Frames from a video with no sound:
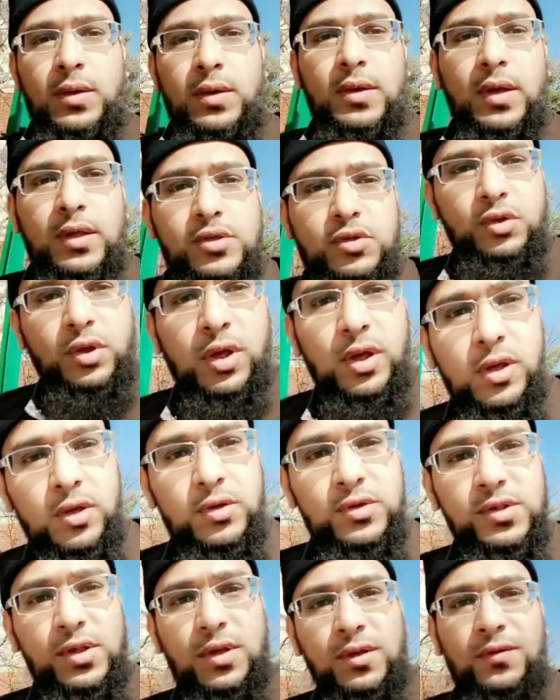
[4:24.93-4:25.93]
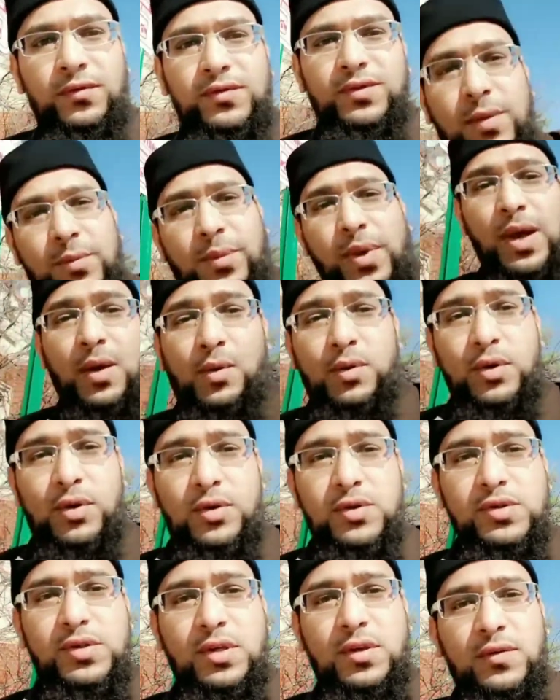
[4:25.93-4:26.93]
Educate yourselves, empower
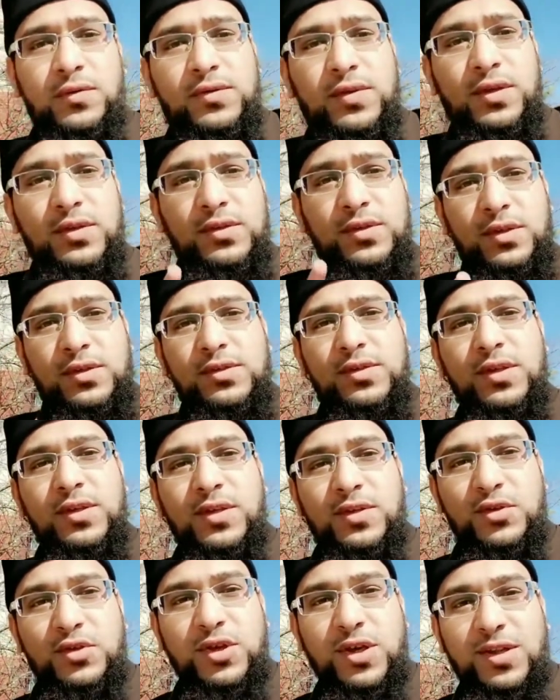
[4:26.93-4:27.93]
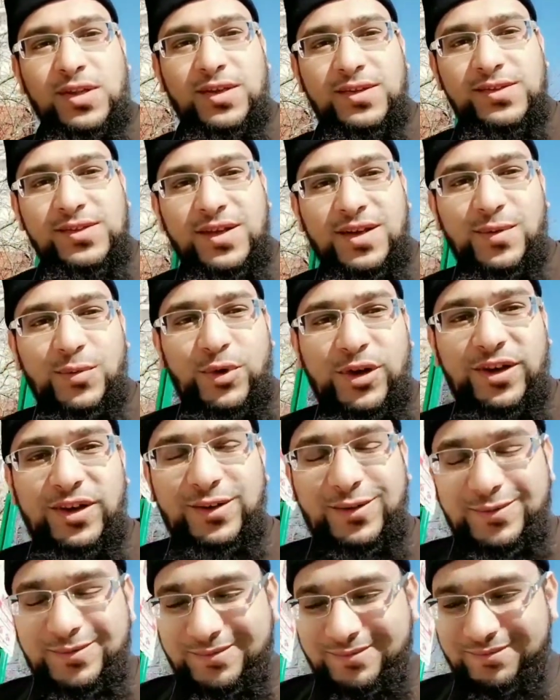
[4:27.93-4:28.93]
yourselves, and succeed, inshallah. Assalamu
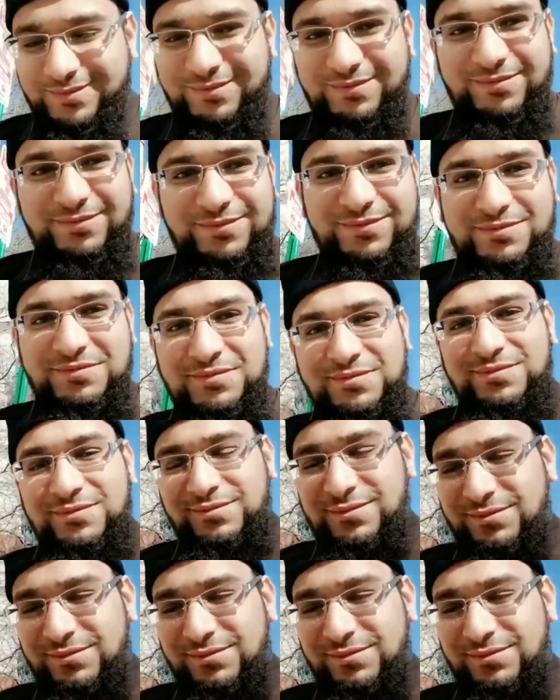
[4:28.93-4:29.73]
alaikum.